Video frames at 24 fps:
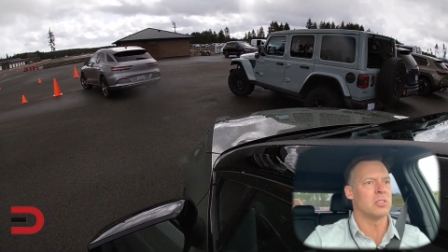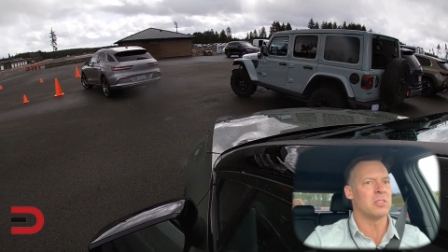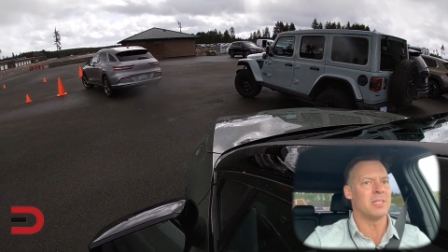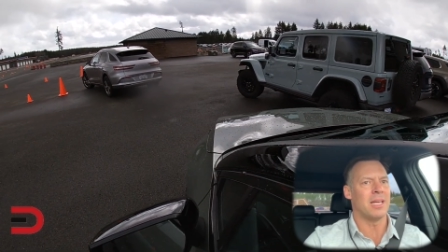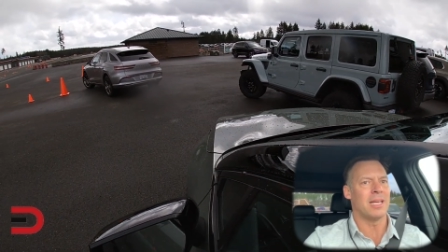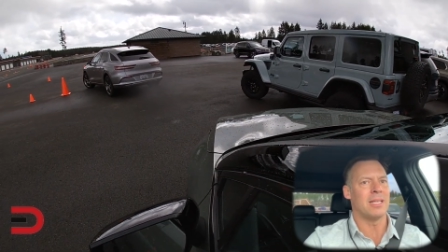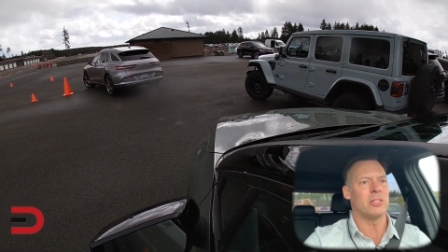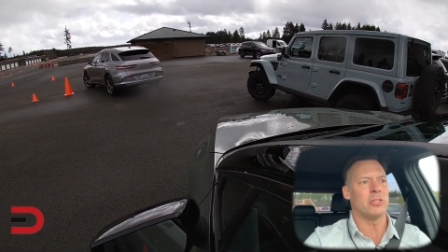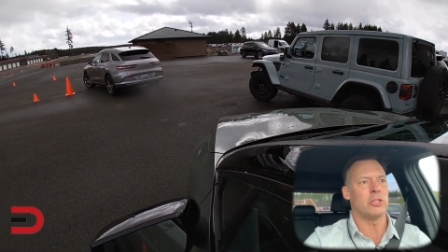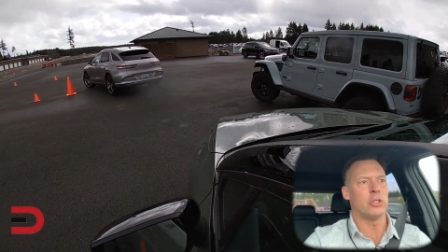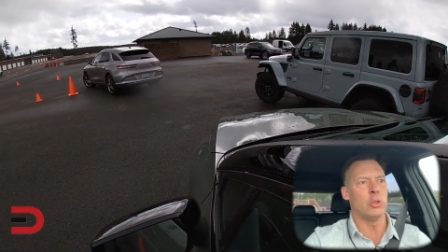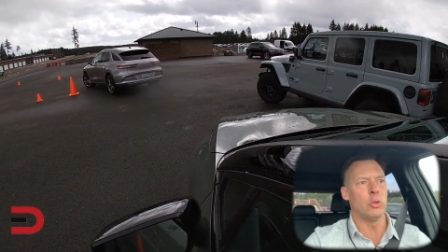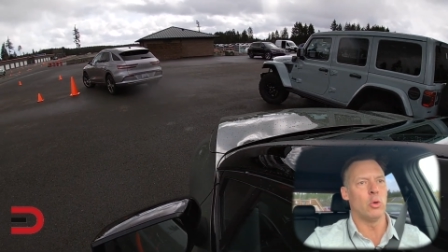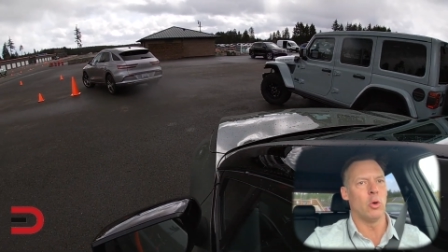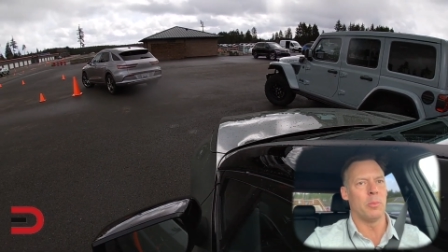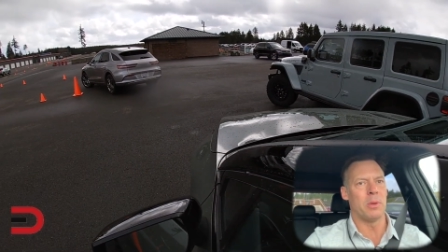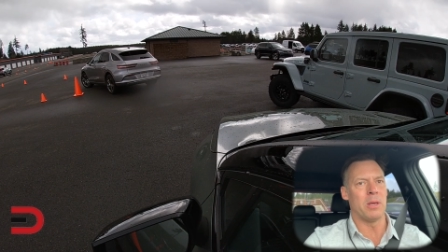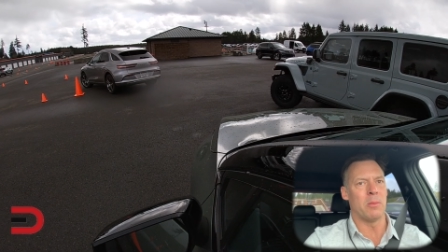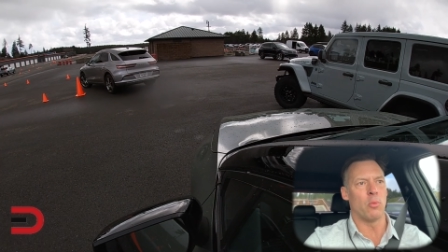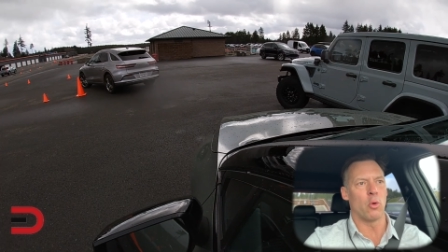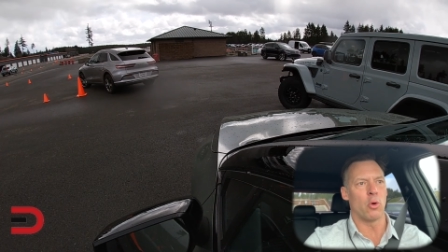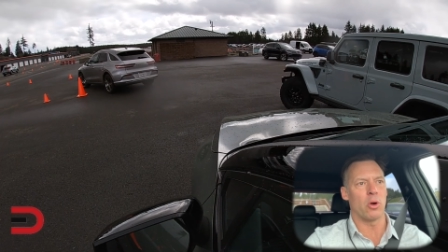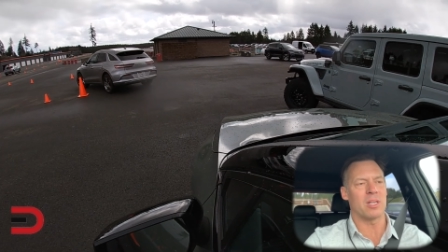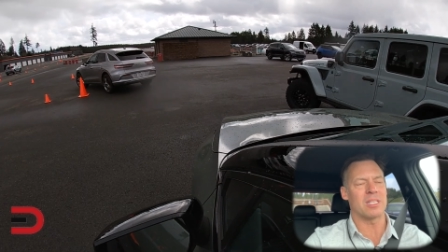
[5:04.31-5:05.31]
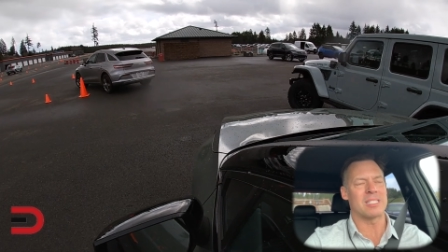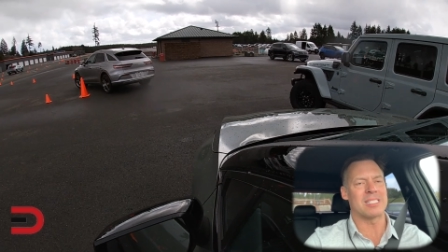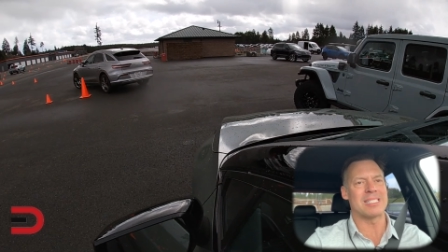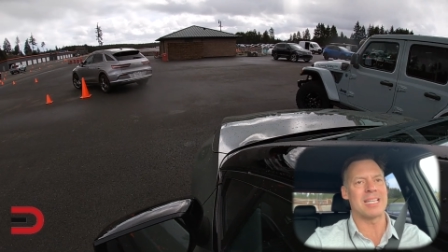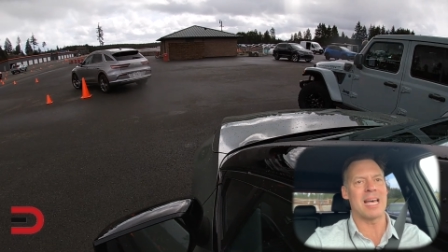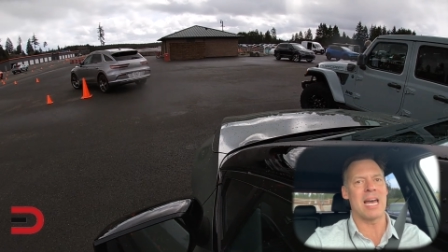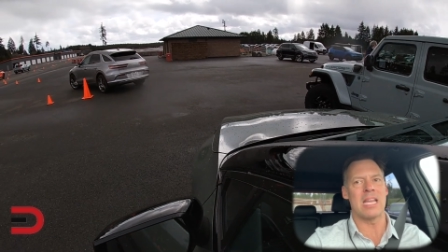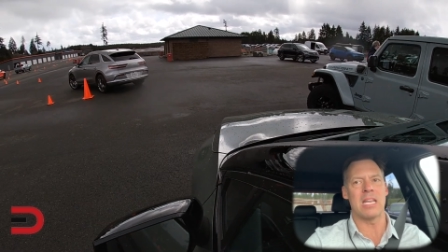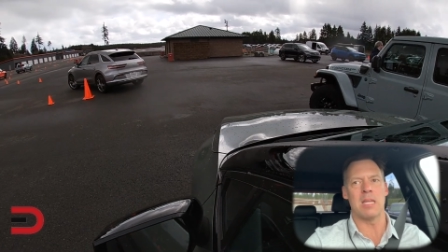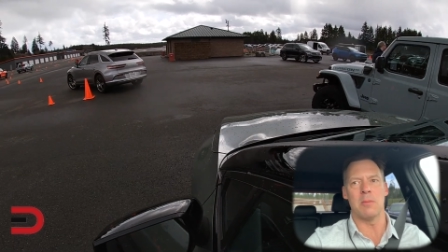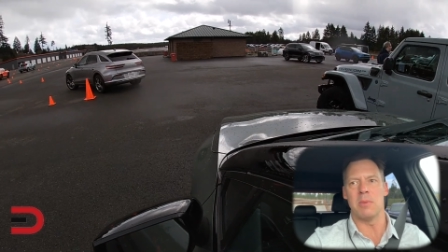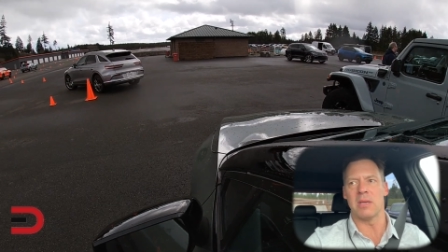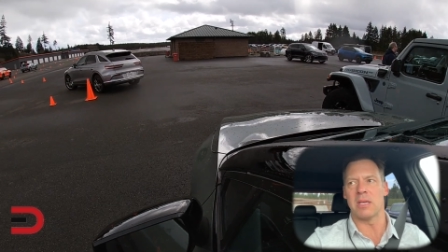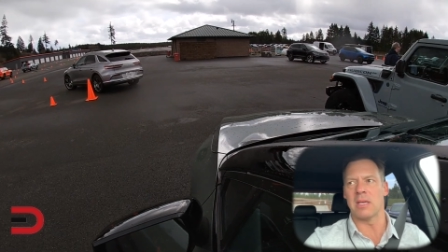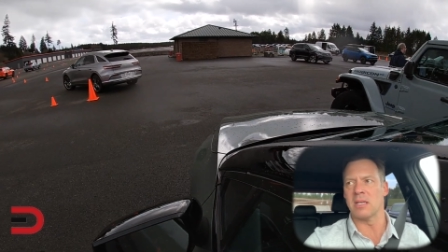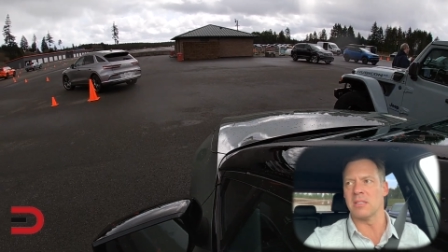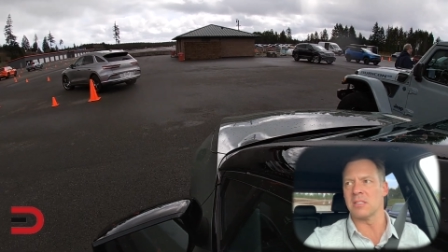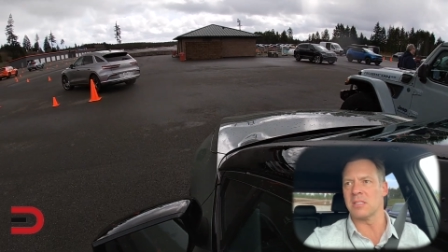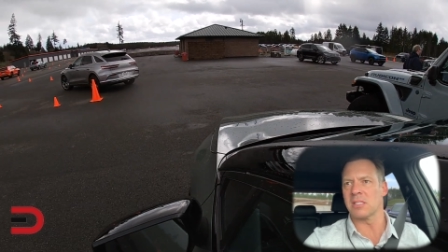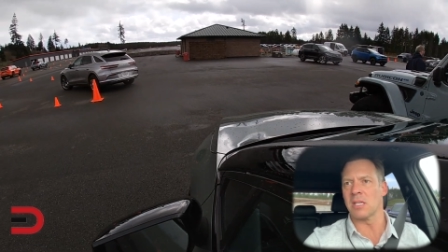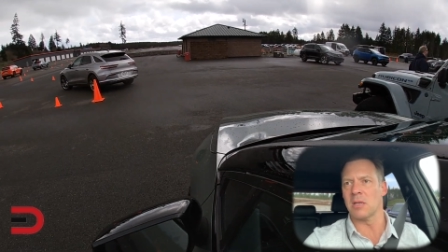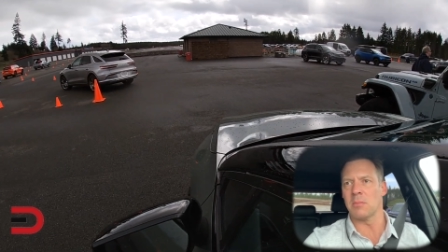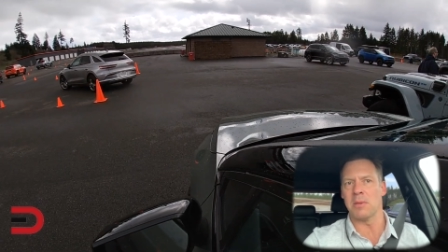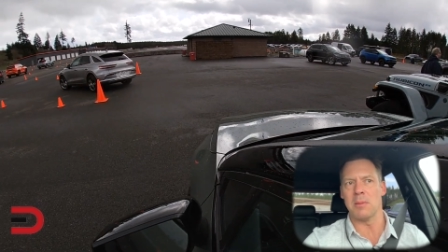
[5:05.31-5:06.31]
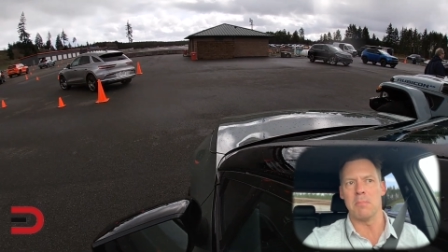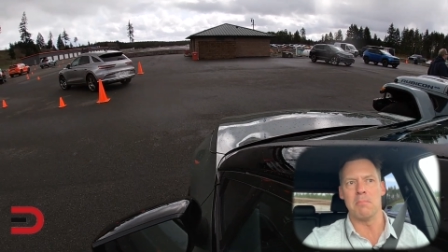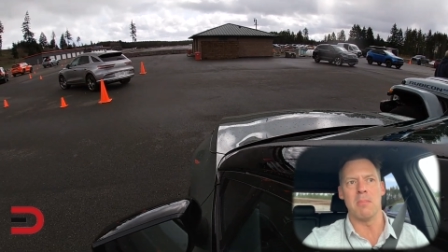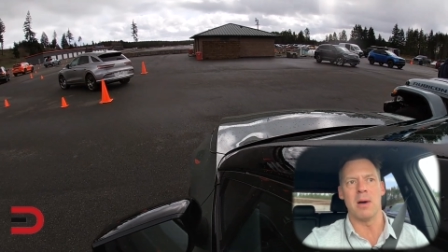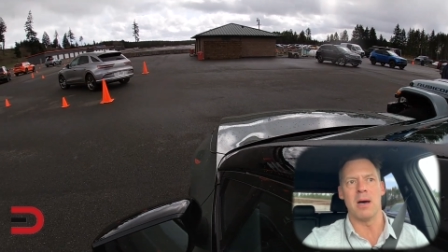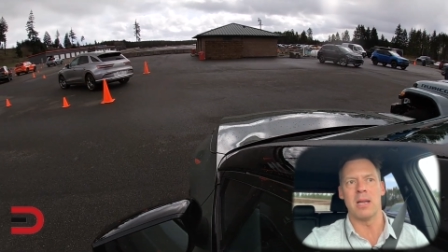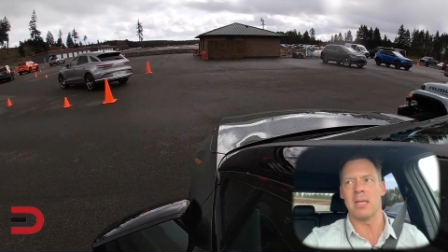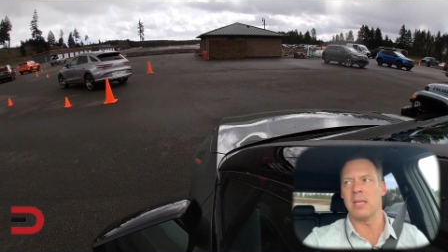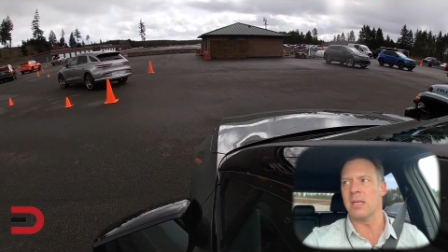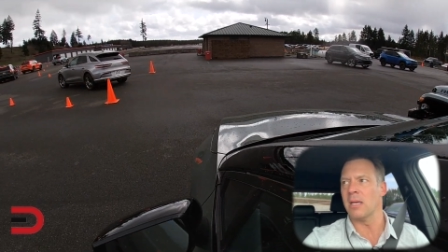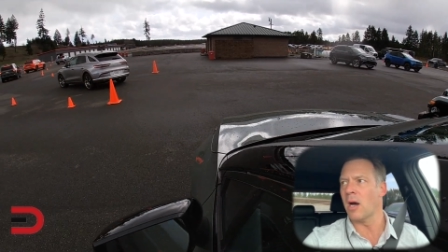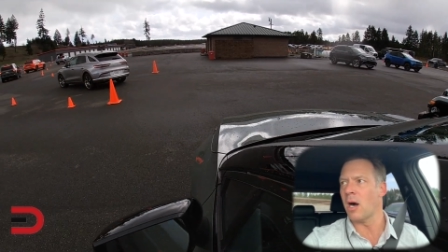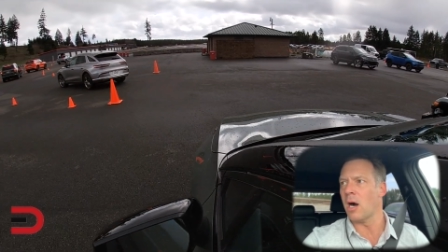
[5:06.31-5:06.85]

Day two will be more exciting because it's going to be muddy and